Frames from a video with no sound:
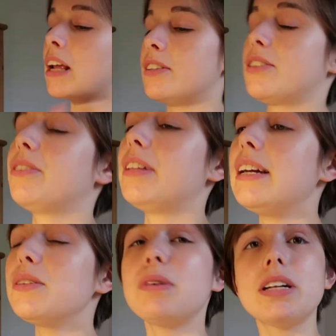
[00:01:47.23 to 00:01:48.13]
So
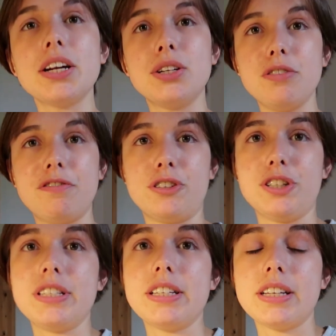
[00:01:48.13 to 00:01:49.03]
that is what I do
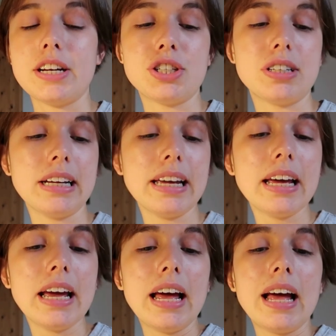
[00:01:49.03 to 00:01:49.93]
first, essentially,
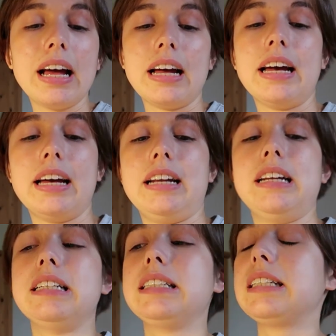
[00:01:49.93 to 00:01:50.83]

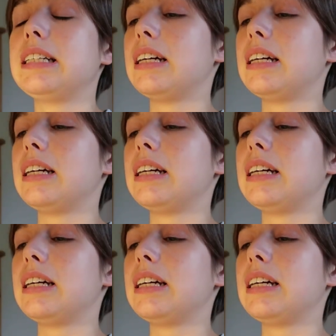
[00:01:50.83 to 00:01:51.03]
and